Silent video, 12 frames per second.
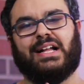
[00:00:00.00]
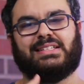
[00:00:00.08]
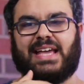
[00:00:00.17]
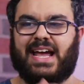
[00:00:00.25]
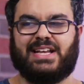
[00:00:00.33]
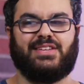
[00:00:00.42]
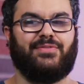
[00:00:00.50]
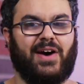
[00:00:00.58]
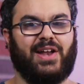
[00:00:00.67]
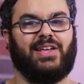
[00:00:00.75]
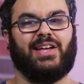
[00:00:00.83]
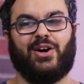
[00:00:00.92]
Tandy
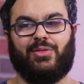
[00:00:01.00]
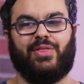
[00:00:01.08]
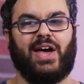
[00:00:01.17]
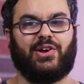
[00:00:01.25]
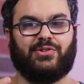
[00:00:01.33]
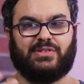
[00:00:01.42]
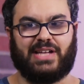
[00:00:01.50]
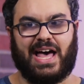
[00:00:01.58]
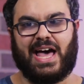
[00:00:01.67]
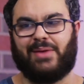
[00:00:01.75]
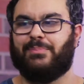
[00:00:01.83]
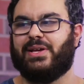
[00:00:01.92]
finding out that her
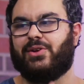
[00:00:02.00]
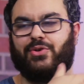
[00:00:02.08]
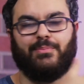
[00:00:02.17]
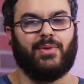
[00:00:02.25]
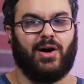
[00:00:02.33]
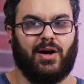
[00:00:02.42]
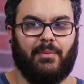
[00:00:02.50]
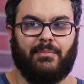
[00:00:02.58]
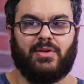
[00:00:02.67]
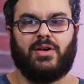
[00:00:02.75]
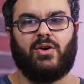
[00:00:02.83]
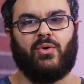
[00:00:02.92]
dad beat her mom,
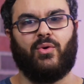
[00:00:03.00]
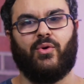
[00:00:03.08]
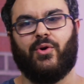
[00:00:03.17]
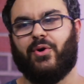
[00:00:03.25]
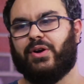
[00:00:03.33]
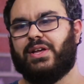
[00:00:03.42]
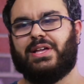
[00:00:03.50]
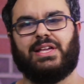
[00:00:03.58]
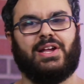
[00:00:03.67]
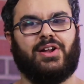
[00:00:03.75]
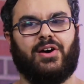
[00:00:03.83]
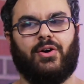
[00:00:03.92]
or
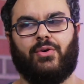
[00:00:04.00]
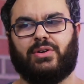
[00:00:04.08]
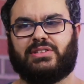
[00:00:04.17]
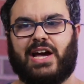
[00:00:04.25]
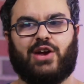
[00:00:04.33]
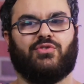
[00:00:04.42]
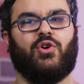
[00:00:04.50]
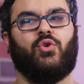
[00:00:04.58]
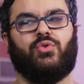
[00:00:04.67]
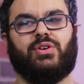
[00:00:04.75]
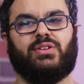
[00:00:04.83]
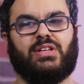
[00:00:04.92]

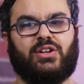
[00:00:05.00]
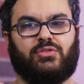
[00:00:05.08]
Tyrone